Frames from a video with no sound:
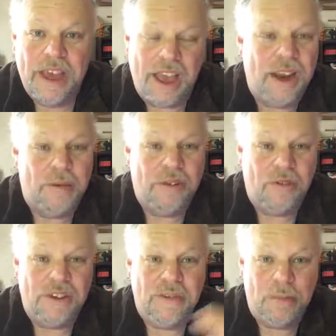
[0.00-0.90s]
and I'm going to
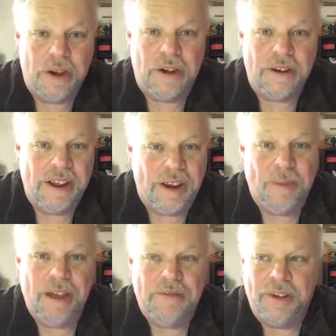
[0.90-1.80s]
drink some beer and I'm going
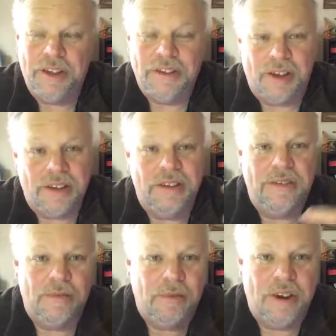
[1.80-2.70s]
to have fun talking to
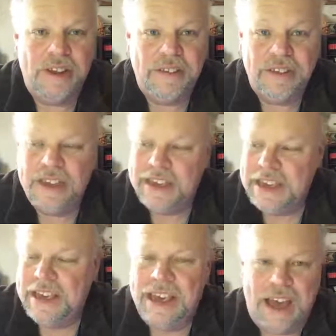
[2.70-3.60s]
some friends.
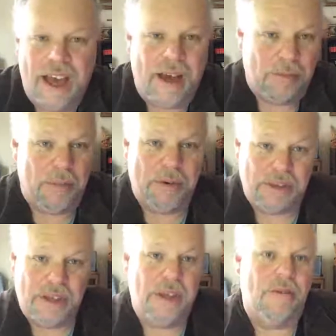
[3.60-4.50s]
Uh, I'm going to put the
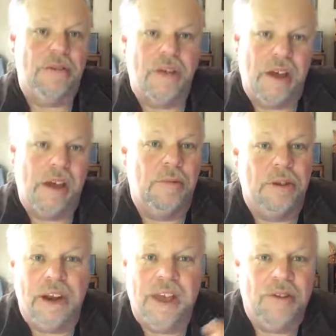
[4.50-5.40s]
kilt on. We're
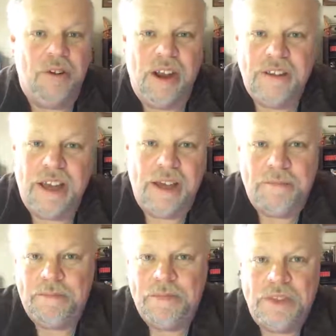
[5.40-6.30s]
going to have a great time.
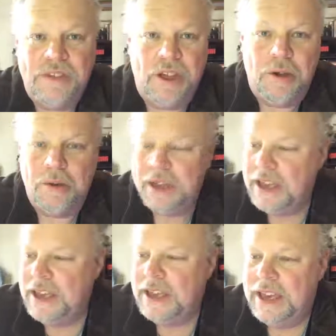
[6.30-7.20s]
So
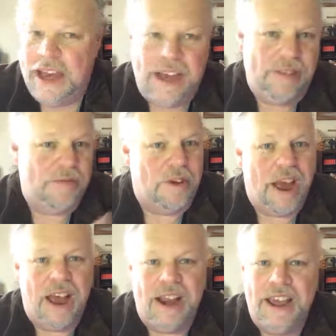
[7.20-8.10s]
uh, it's
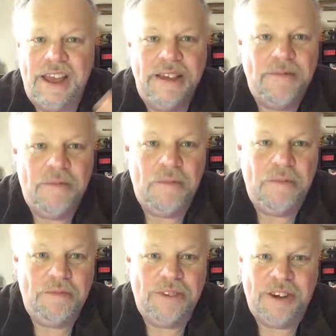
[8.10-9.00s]
Friday
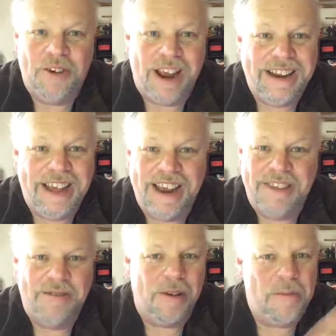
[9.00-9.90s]
it's a great day to
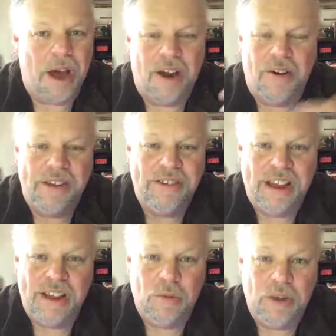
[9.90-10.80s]
throw moderation
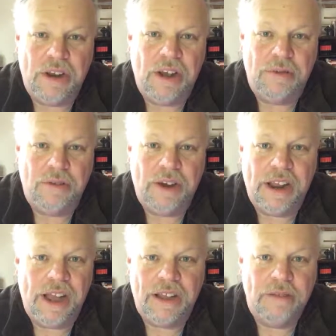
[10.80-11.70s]
out the window for a
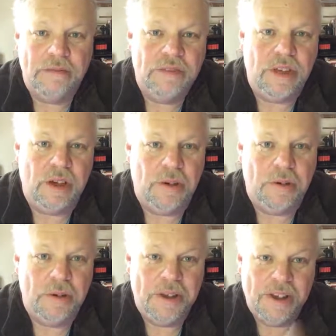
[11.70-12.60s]
day.
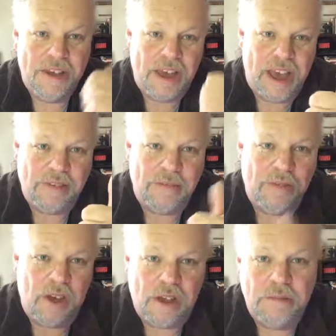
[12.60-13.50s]
So have some
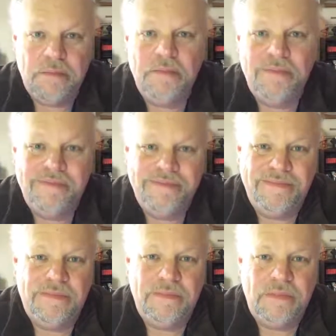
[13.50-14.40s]
fun.
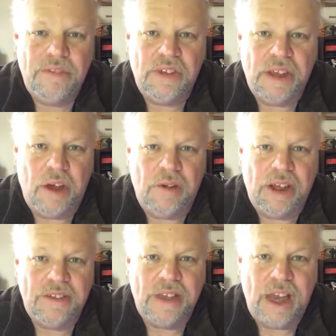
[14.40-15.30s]
See y'all
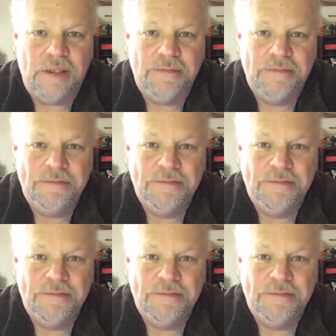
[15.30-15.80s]
next time.